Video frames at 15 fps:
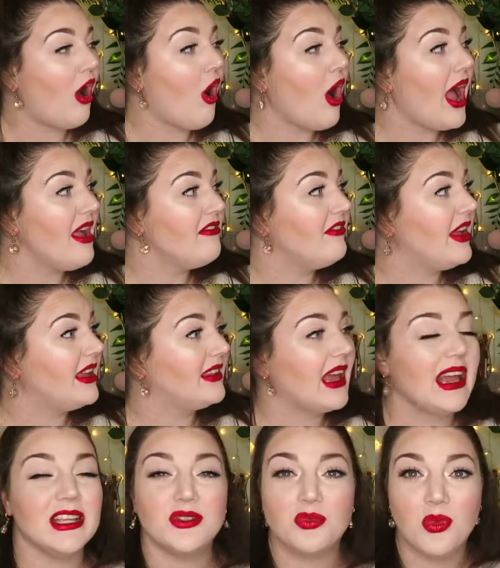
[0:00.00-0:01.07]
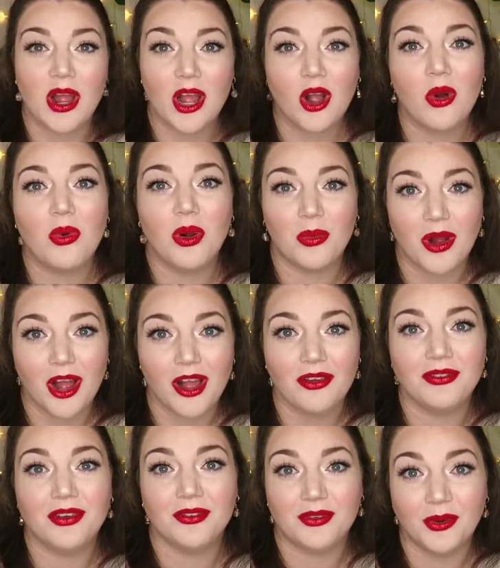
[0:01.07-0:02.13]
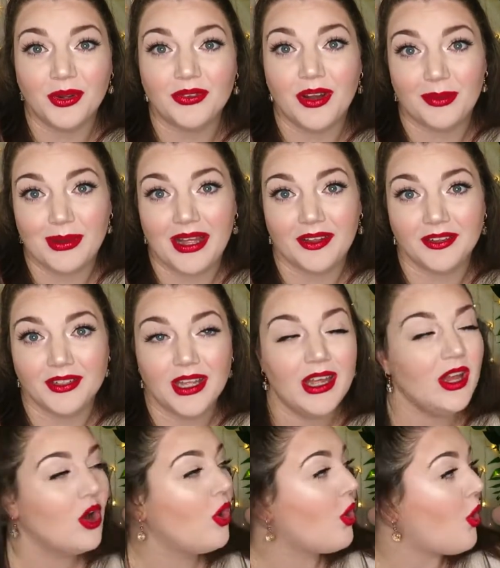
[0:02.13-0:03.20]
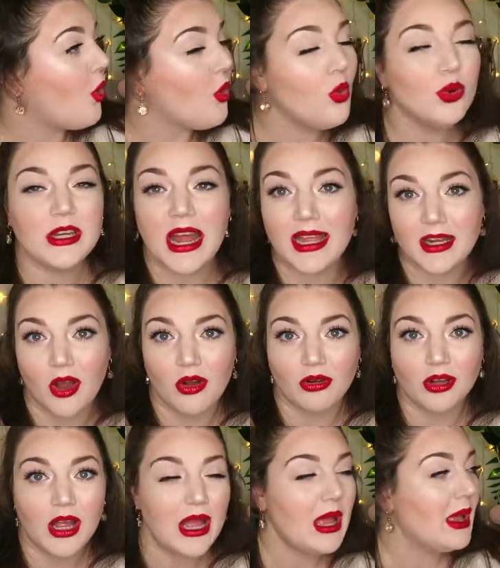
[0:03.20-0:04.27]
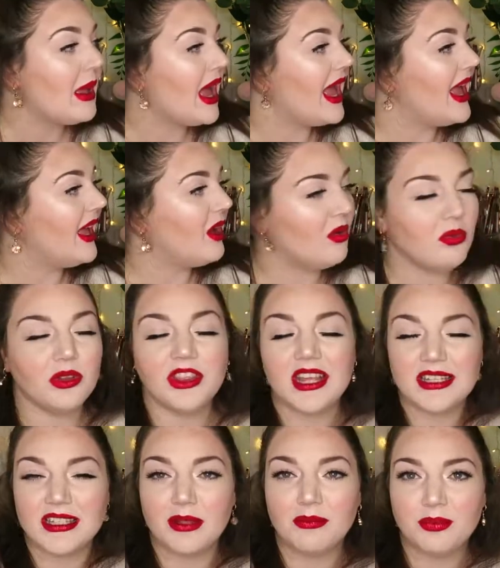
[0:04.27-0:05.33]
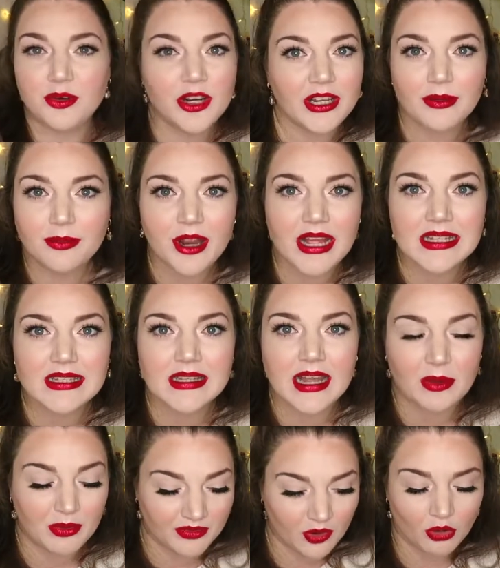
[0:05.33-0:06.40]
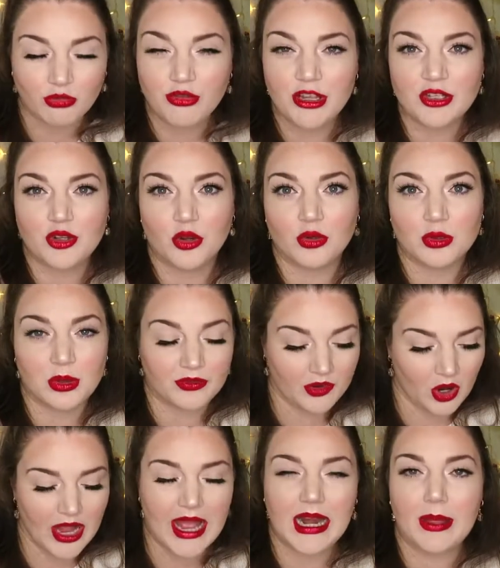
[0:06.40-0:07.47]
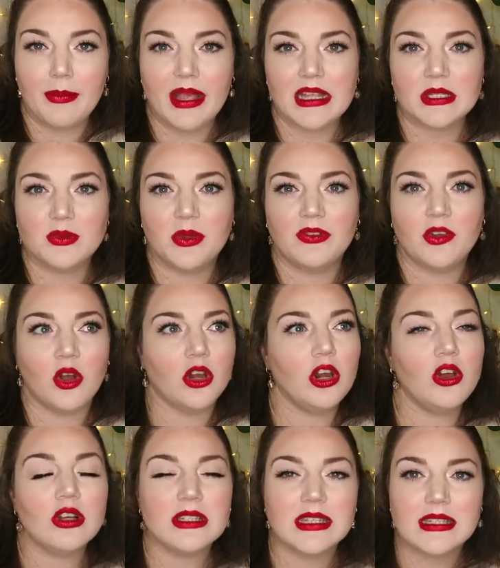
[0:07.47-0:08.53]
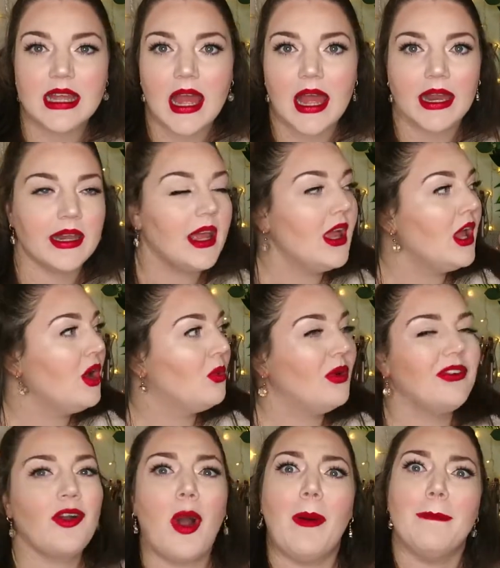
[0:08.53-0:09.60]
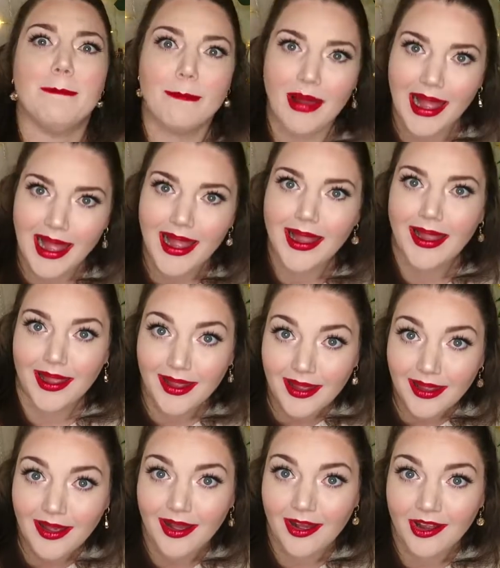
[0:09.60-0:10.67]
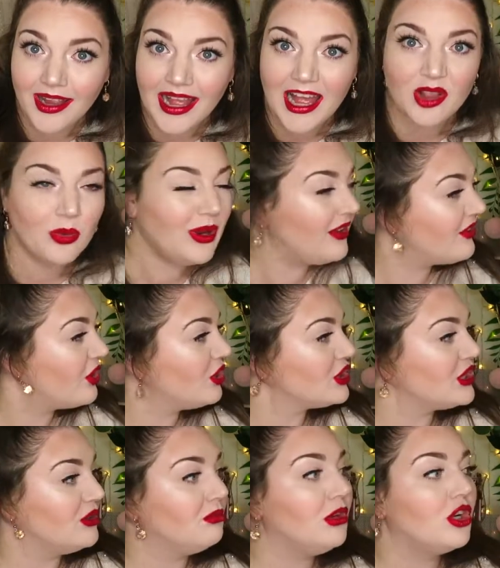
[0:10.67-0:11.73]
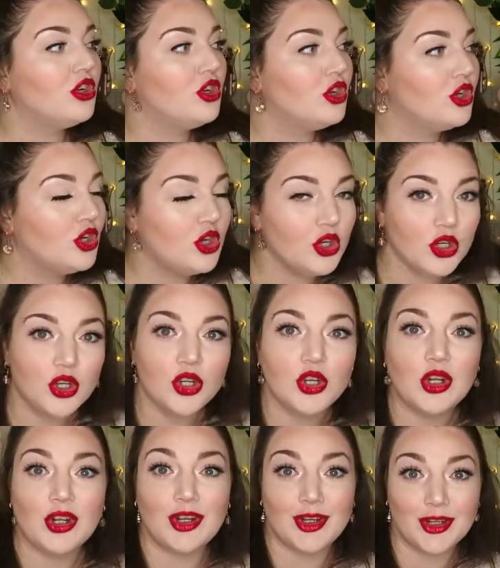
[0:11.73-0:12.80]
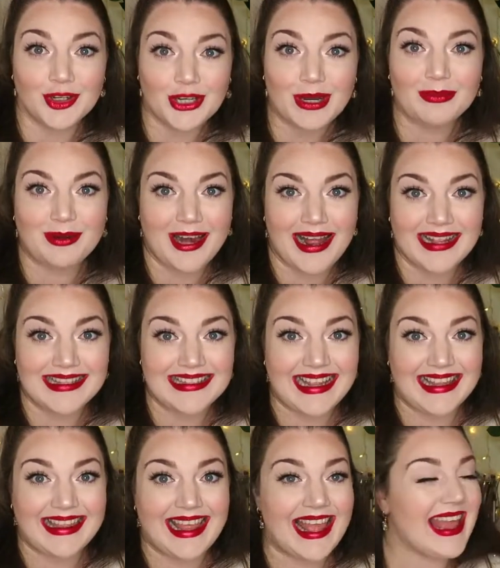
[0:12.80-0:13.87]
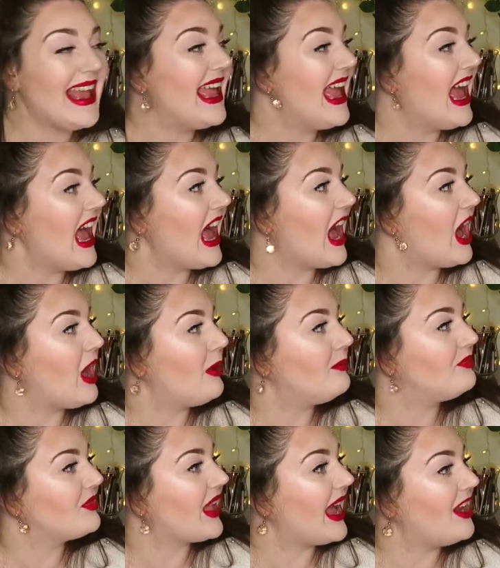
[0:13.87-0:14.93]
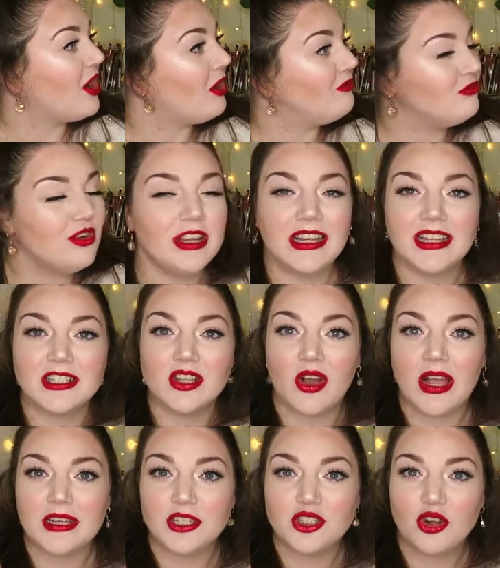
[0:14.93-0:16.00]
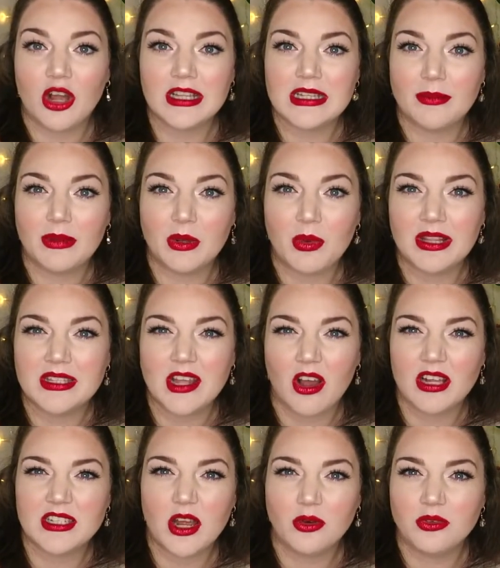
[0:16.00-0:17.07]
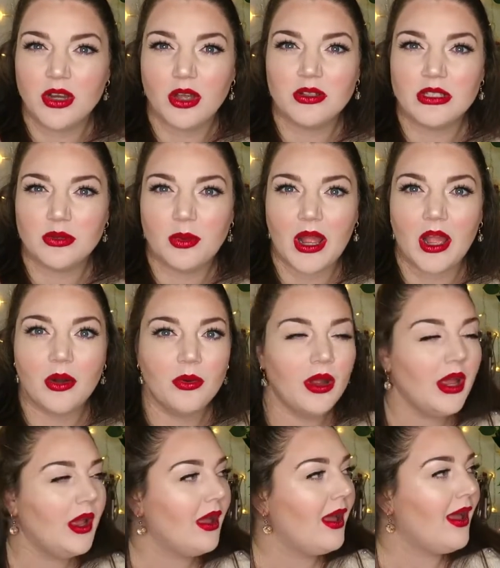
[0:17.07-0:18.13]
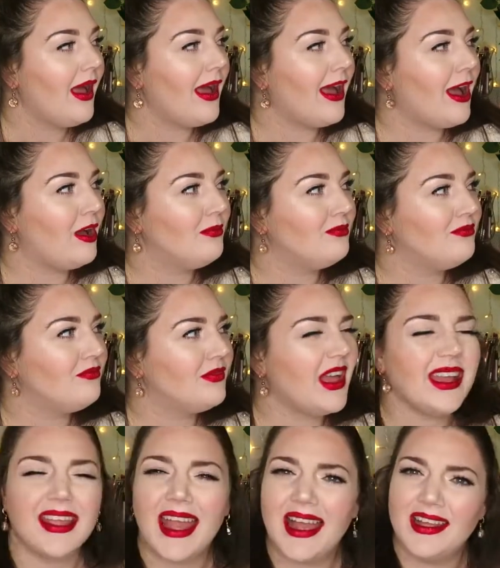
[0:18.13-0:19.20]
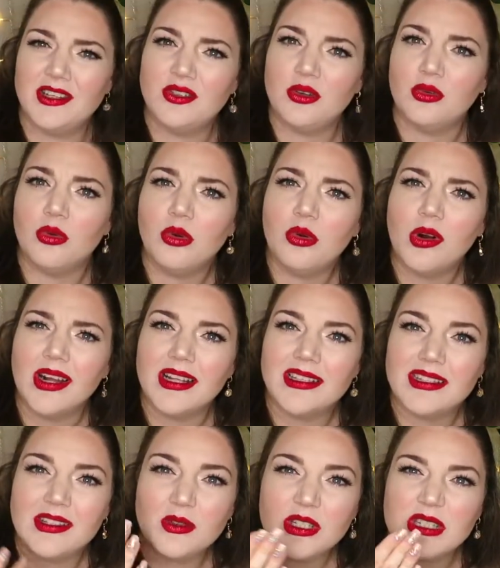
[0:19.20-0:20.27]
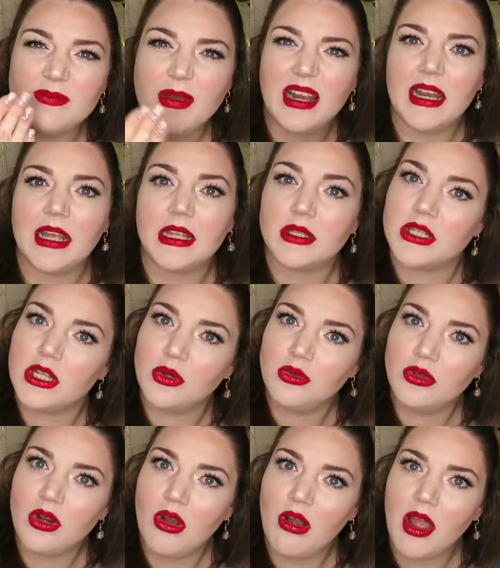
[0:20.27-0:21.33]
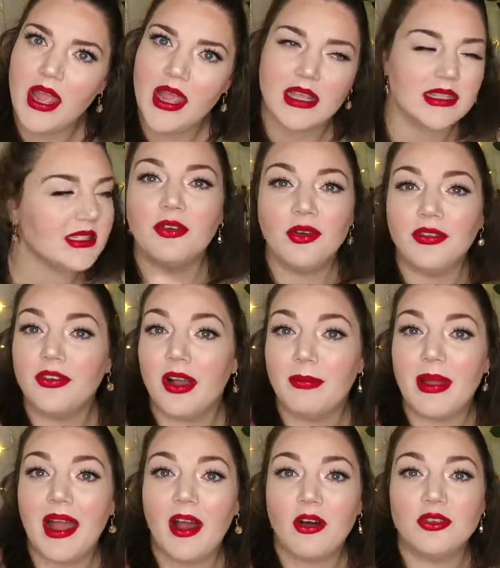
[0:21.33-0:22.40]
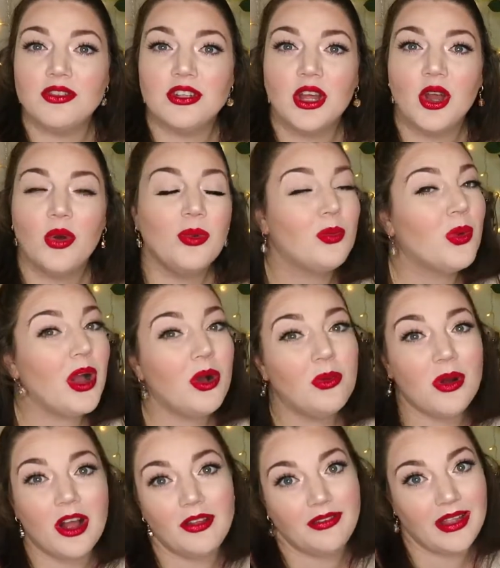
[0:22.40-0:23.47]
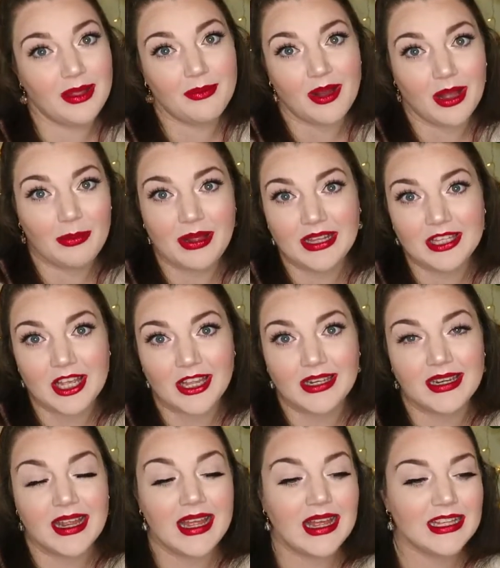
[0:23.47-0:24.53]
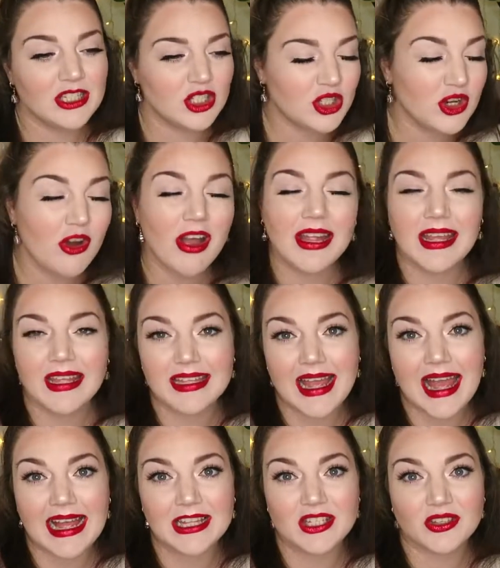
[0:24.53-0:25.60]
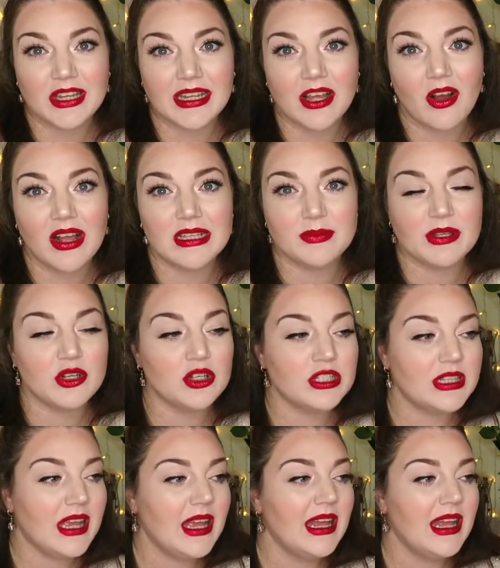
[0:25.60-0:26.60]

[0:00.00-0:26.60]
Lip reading: I think that is well worth £45 all day long. There's some brilliant brands in there. We've got Rituals, we've got Elemis, we've got L'Occitane, we've got m.a.c. Okay, we've got some good brands in there, and I'm really excited to try some of the ones that I don't know so well. That candle, oh, I can still smell it. It's so nice. £45, well worth it in my opinion. Try and get your hands on it, guys, because